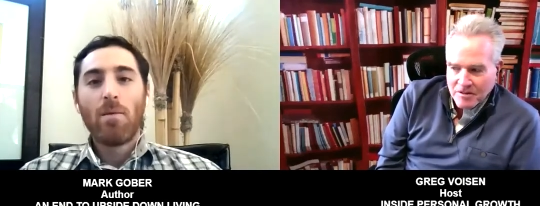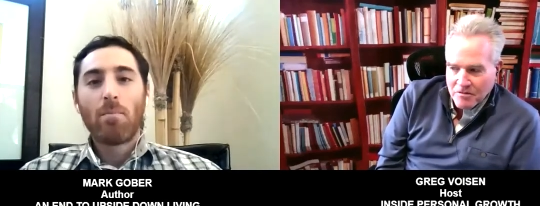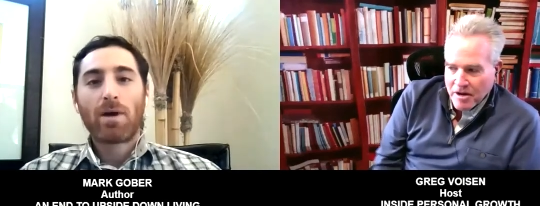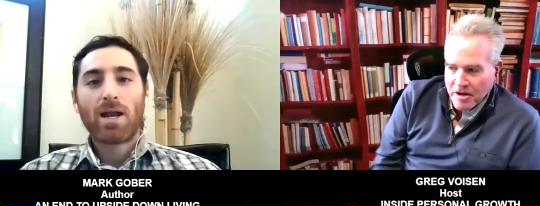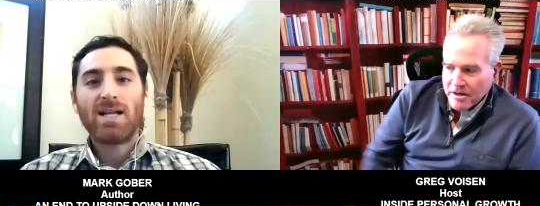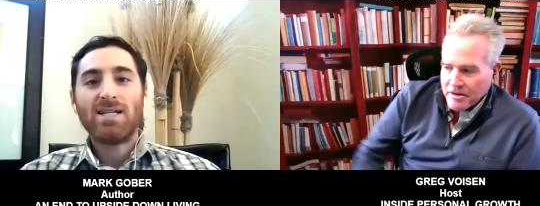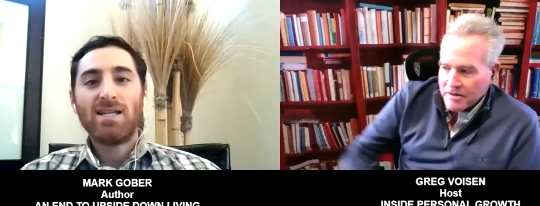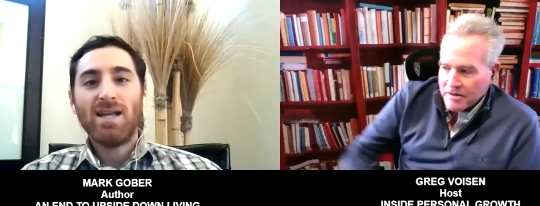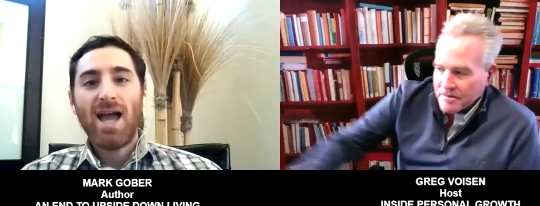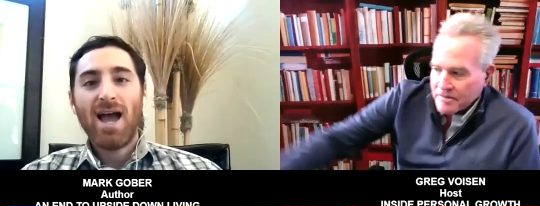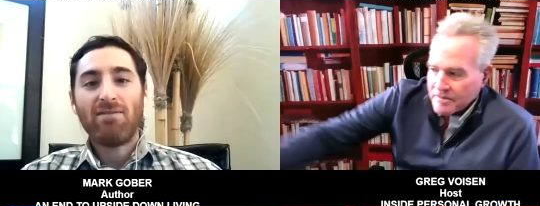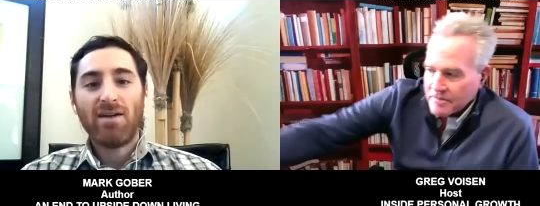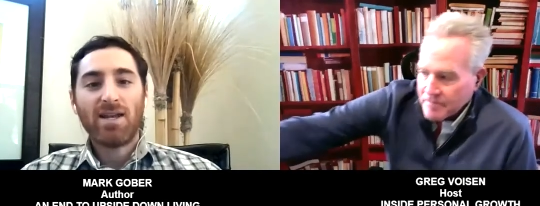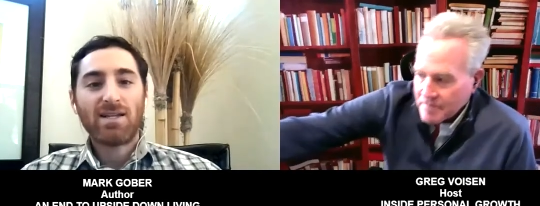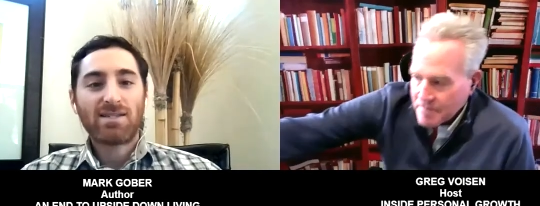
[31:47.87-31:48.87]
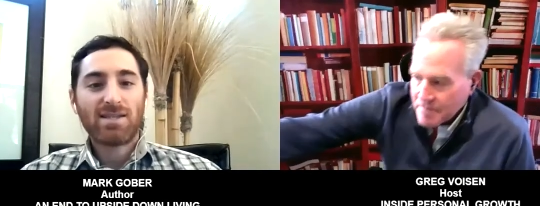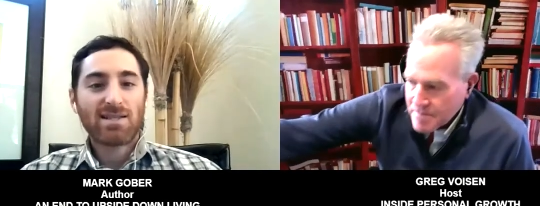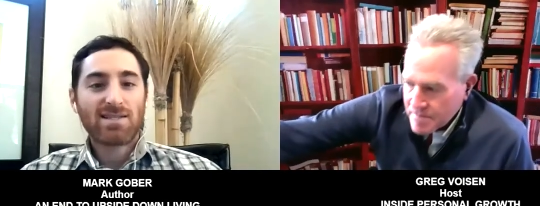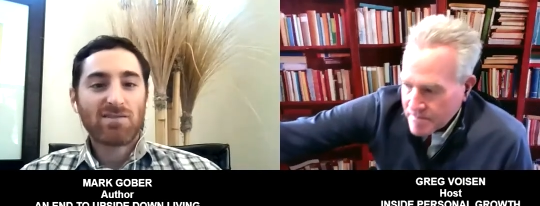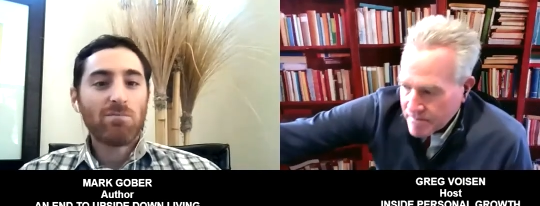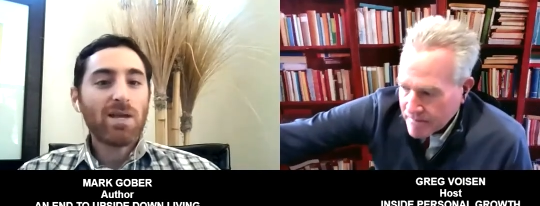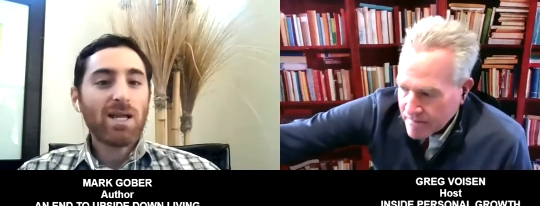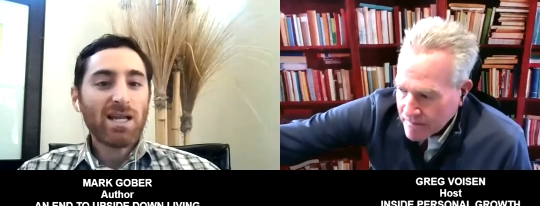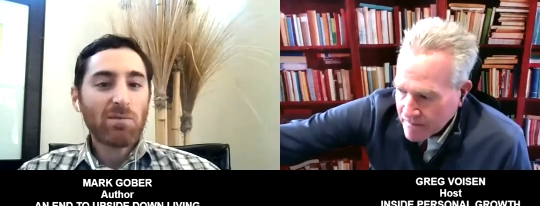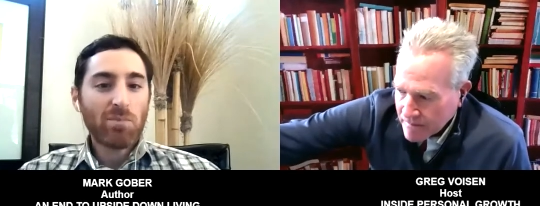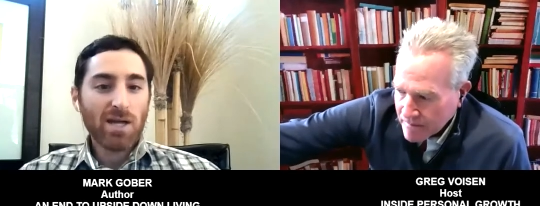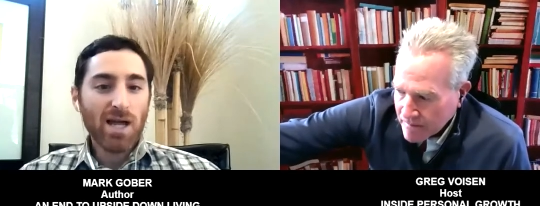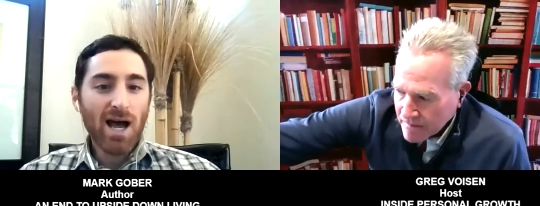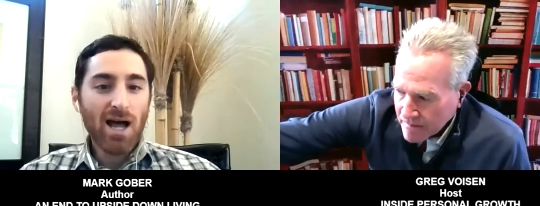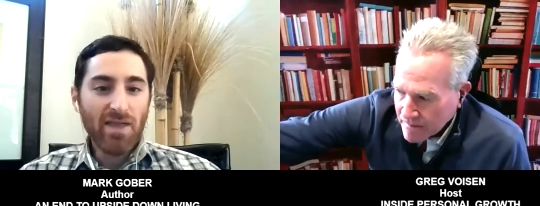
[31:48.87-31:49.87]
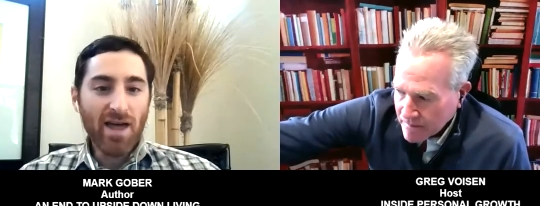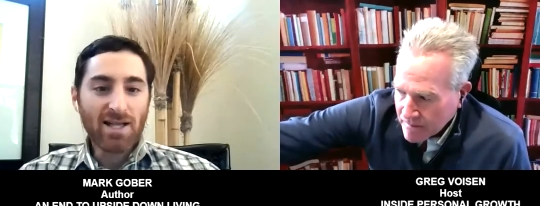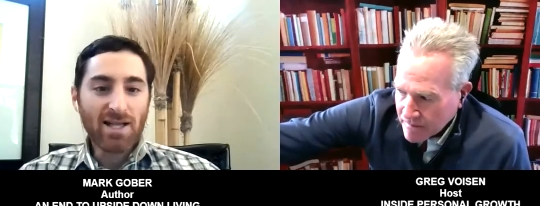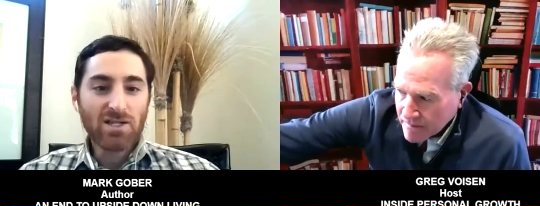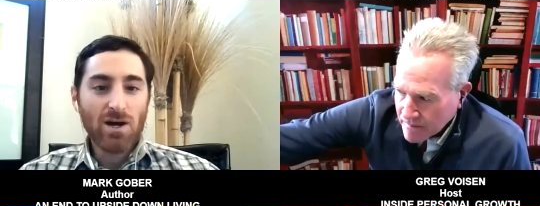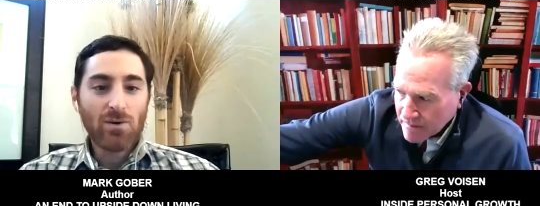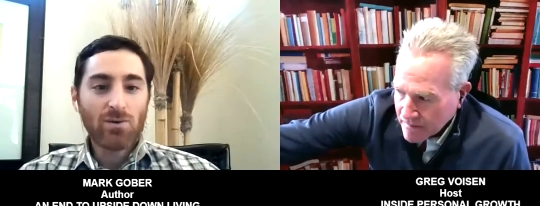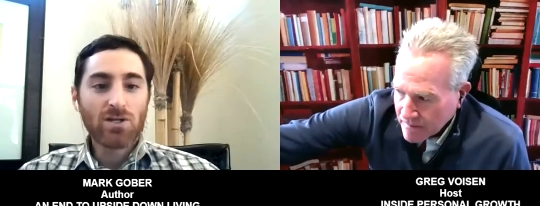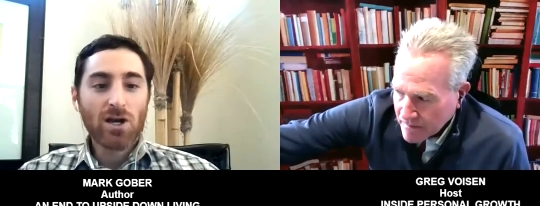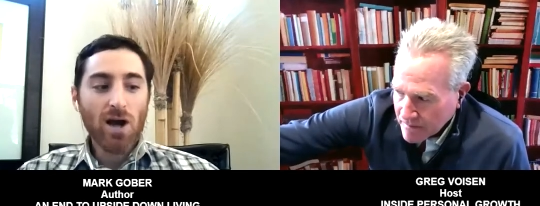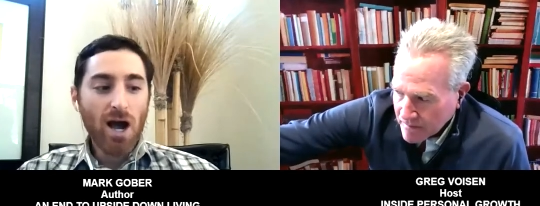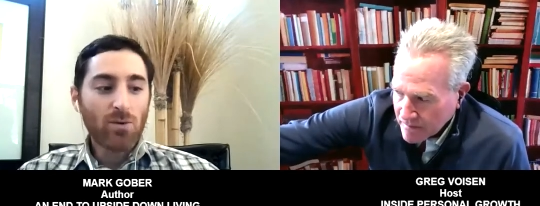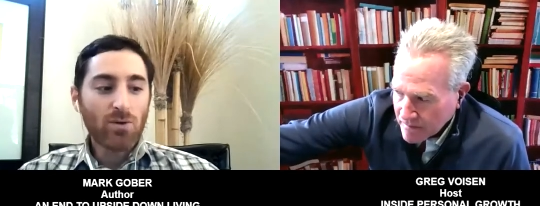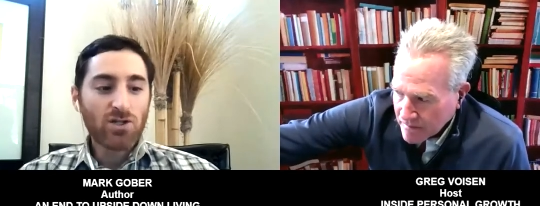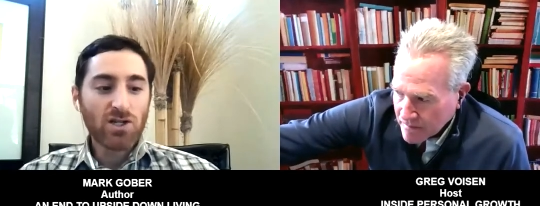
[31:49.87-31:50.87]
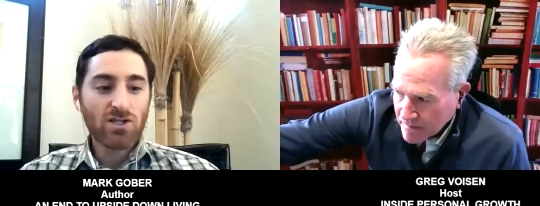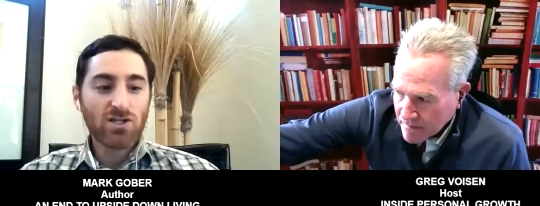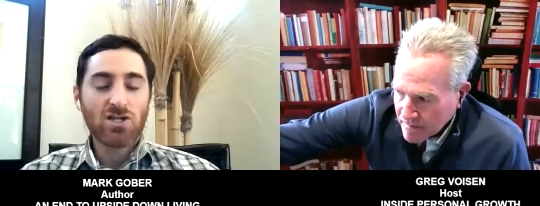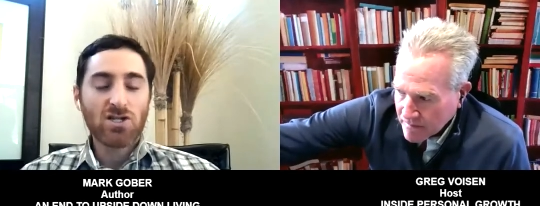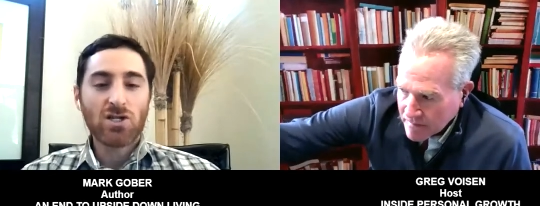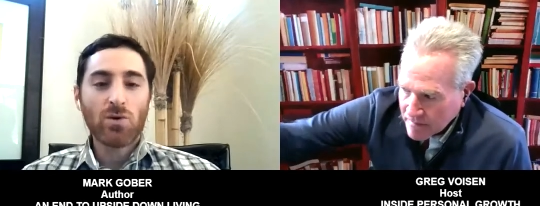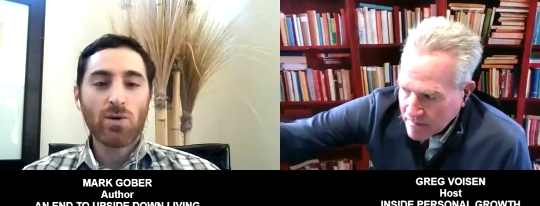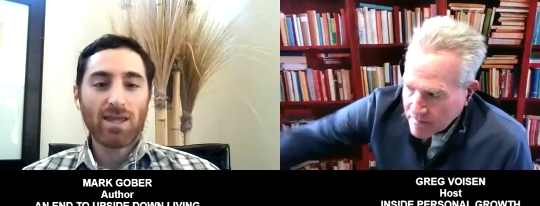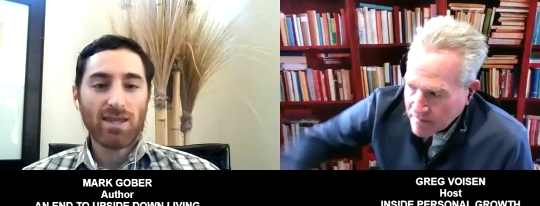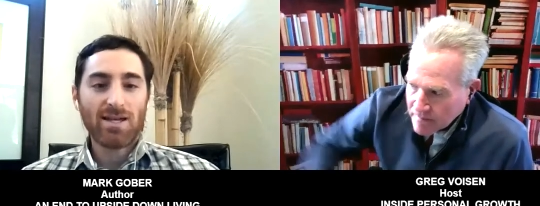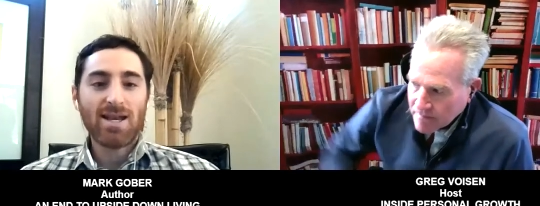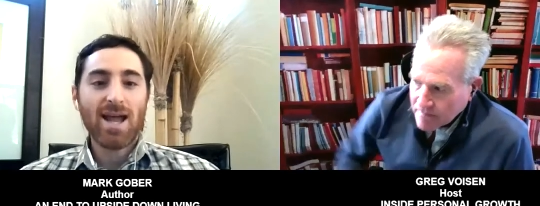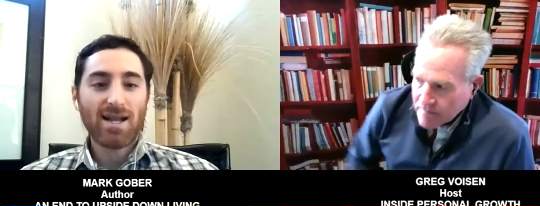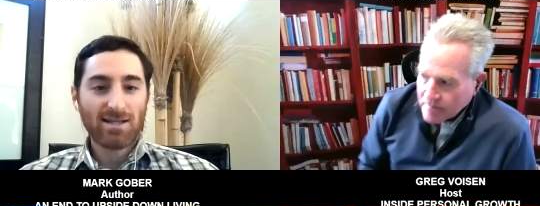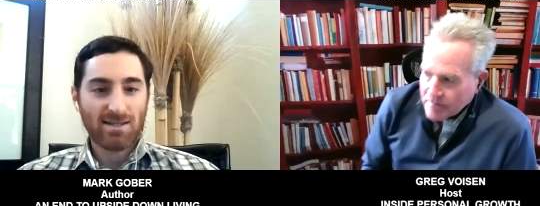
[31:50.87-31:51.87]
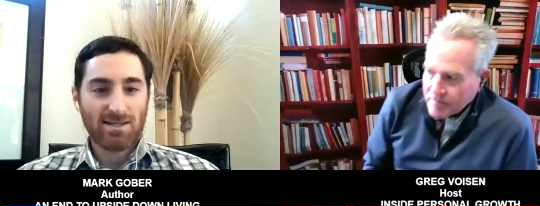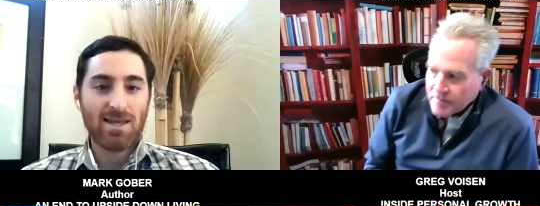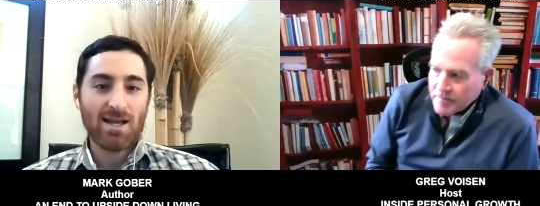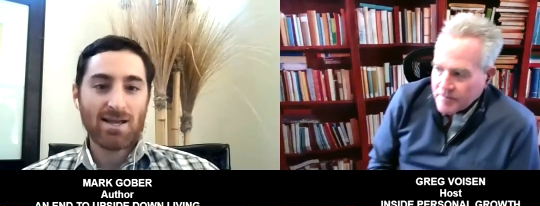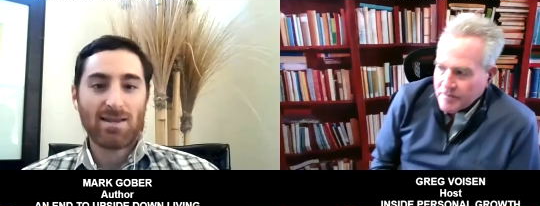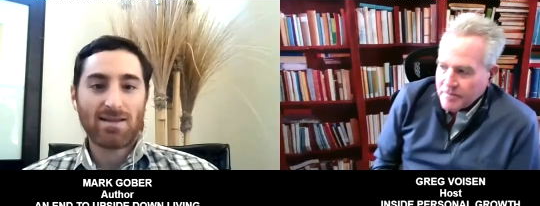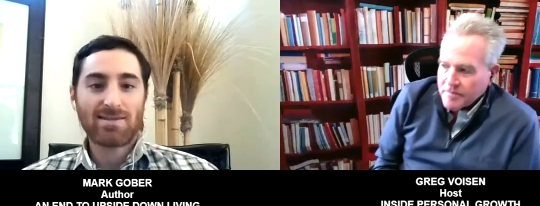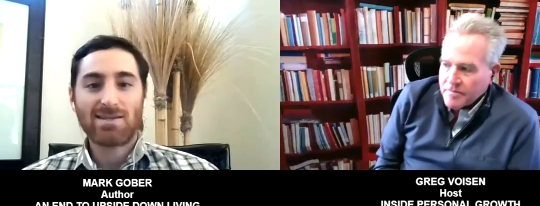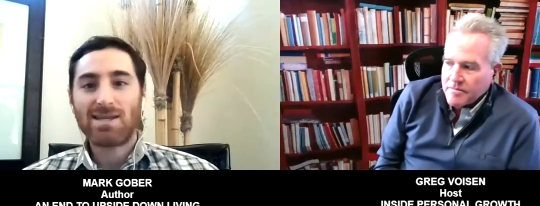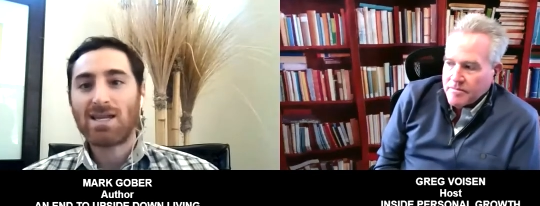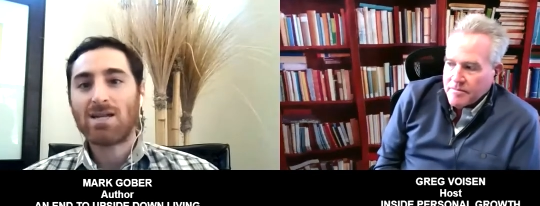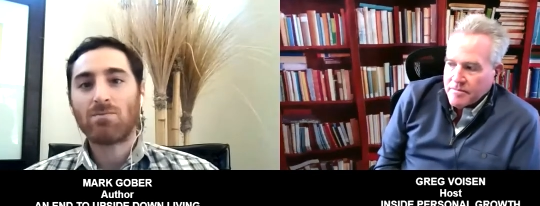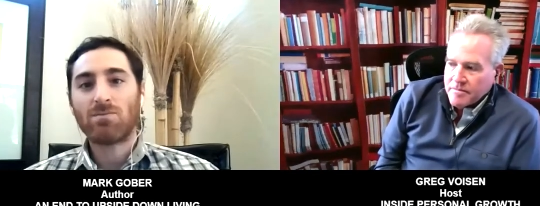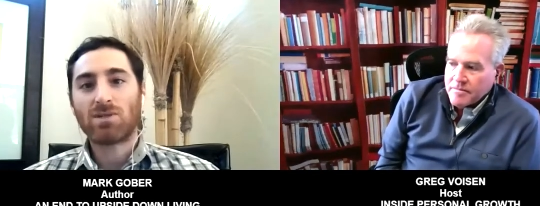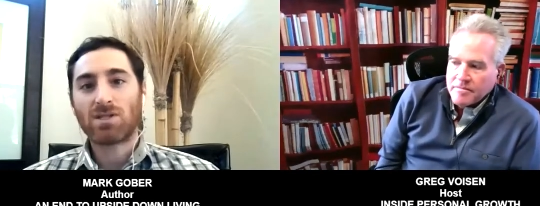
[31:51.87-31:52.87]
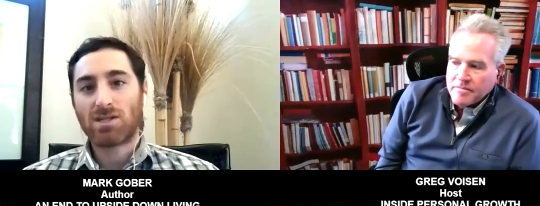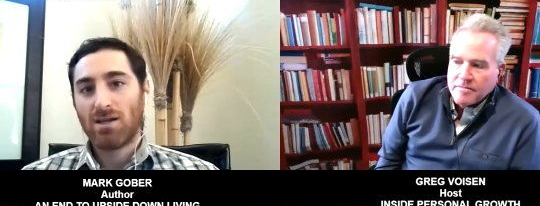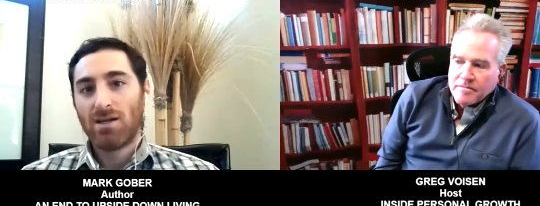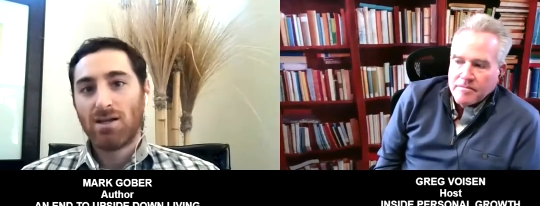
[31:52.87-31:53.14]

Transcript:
Speaker 1: Right. But I didn't have any sense of meaning beyond that. So I was I was just doing the next thing that seemed